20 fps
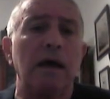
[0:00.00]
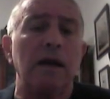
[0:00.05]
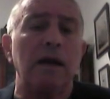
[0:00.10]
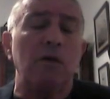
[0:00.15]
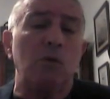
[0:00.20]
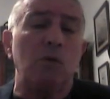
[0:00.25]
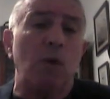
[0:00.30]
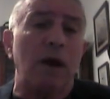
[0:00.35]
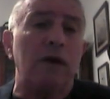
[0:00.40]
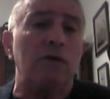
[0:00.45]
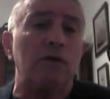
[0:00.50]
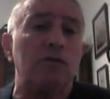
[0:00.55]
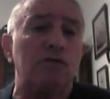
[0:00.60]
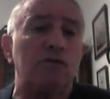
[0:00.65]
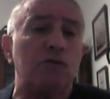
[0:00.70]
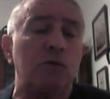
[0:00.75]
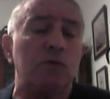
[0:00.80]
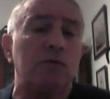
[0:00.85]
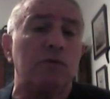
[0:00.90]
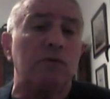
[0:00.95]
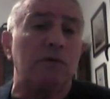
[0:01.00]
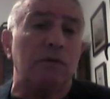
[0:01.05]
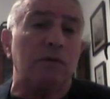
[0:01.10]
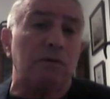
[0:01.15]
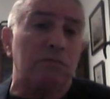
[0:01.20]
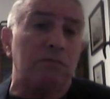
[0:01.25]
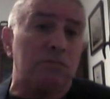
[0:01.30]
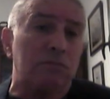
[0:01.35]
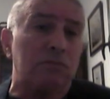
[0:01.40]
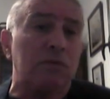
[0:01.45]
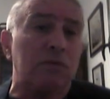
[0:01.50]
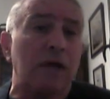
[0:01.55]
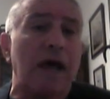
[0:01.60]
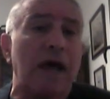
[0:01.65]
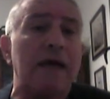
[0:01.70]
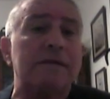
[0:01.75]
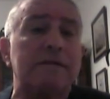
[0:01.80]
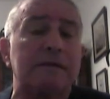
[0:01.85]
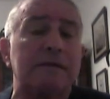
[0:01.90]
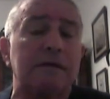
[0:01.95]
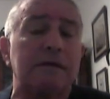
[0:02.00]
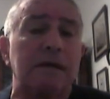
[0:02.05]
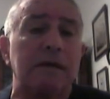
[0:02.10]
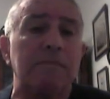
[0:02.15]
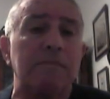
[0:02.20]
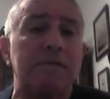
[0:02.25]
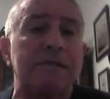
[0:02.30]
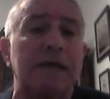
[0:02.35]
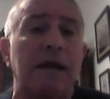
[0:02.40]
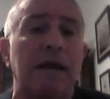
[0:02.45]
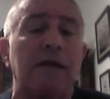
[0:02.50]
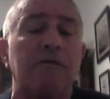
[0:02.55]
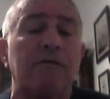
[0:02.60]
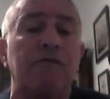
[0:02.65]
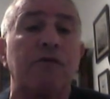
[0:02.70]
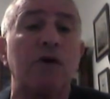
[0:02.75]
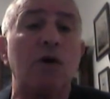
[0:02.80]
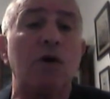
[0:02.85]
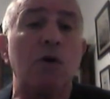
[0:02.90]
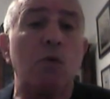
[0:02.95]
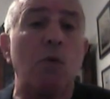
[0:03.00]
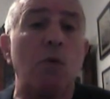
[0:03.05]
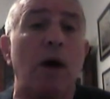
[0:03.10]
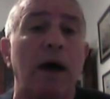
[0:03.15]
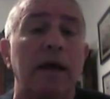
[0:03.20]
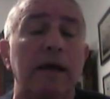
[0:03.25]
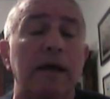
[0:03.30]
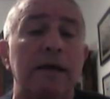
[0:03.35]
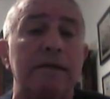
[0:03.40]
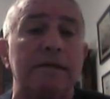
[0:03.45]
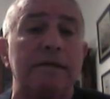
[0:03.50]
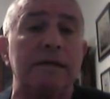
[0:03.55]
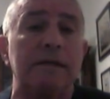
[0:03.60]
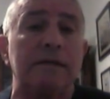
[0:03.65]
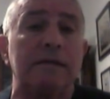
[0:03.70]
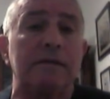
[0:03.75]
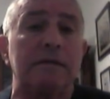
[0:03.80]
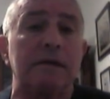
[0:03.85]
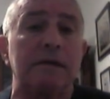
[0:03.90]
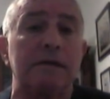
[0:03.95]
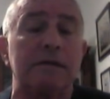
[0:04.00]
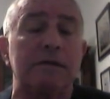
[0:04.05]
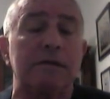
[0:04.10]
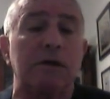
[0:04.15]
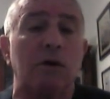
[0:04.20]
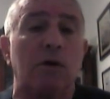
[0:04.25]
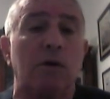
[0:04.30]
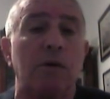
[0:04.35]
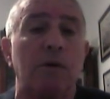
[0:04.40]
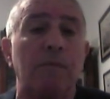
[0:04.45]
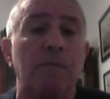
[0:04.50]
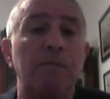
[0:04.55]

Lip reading: one should ask himself, why is it so?